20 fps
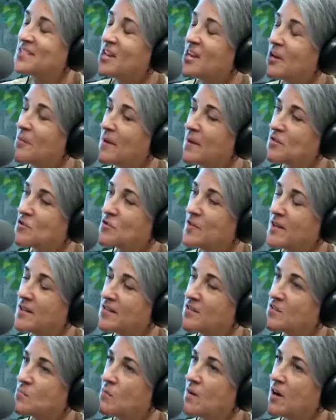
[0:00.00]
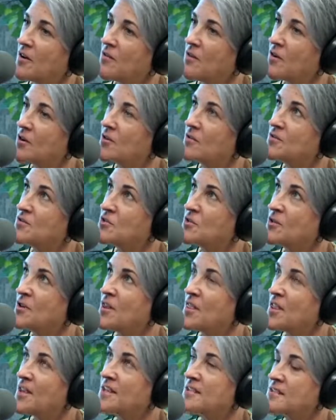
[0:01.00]
about trends. Are there certain
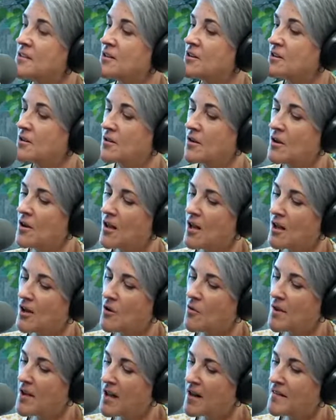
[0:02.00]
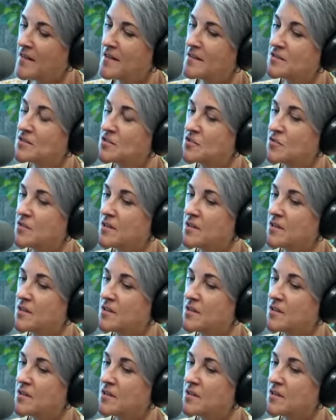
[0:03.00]
things that are going on in the industry